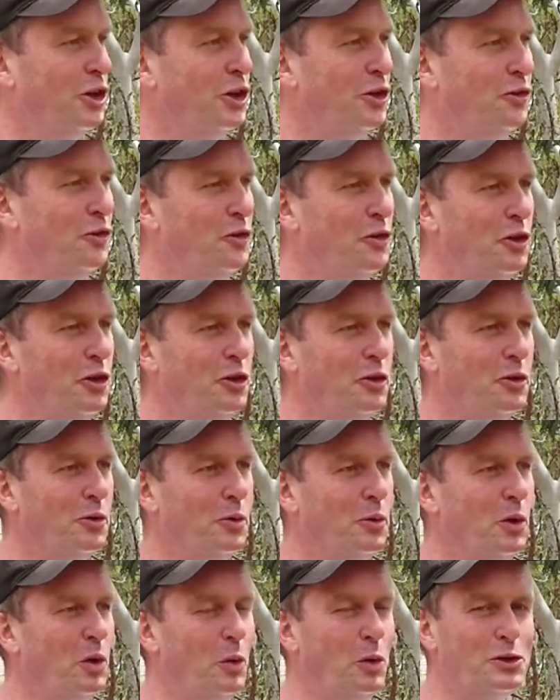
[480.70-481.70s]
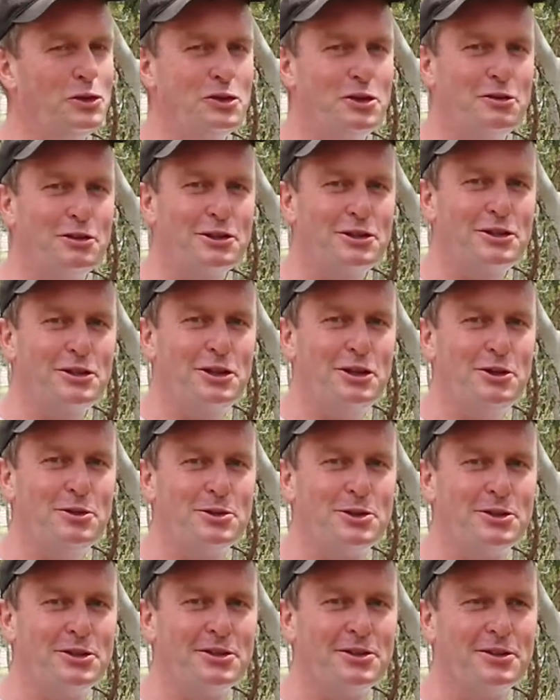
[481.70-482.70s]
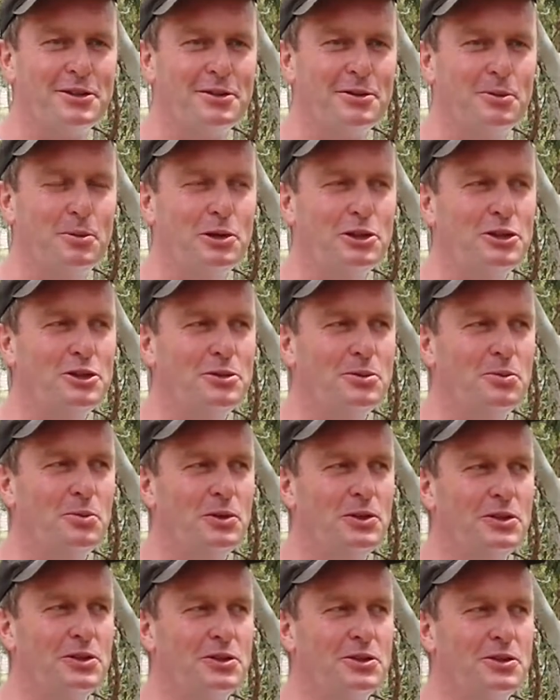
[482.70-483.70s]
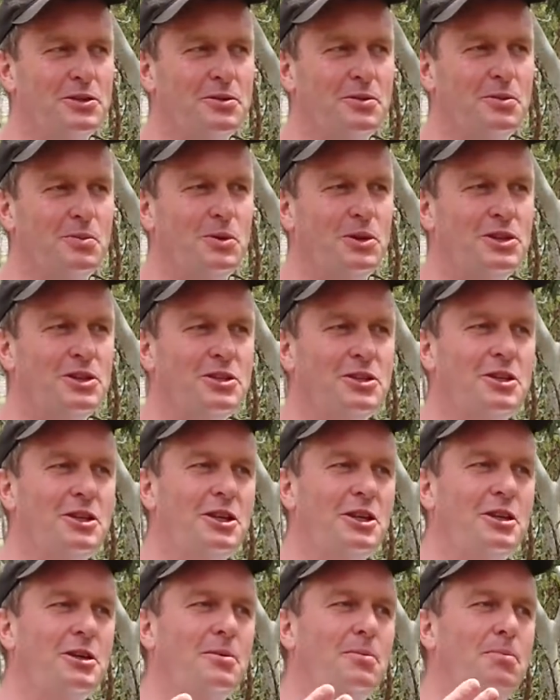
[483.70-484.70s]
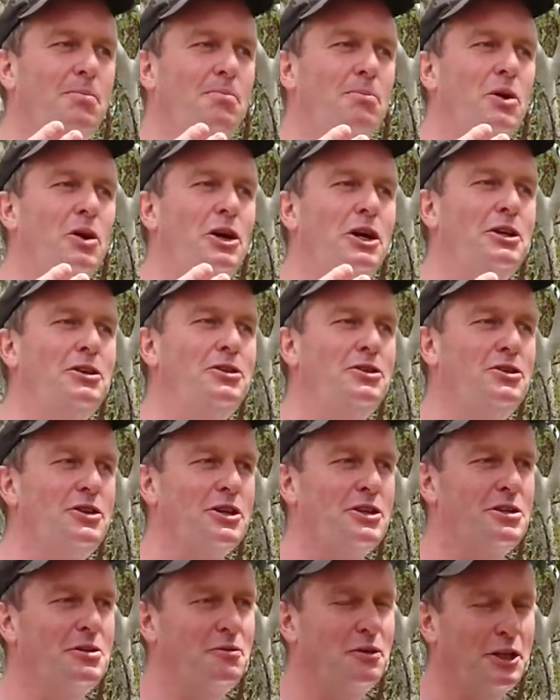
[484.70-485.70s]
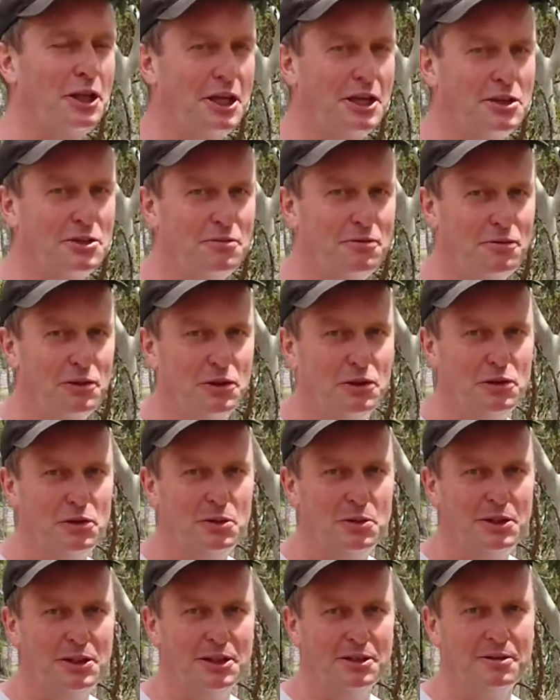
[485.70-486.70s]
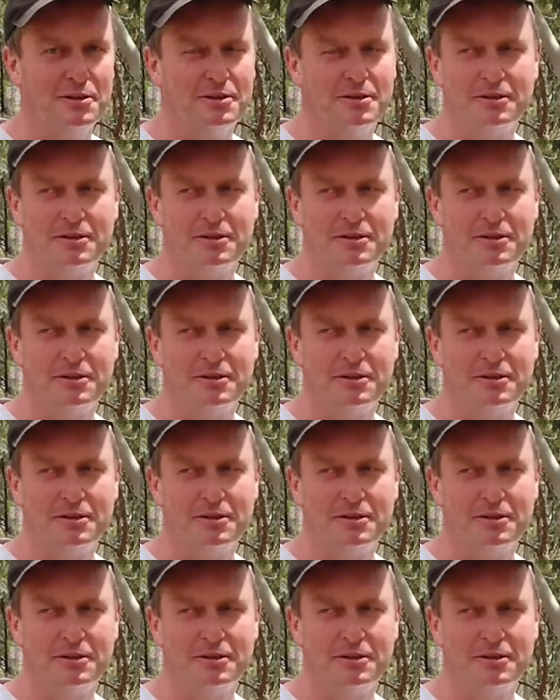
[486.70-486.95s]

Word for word: If not, what's your excuse? What's, what's, what's the mind justification for not doing it?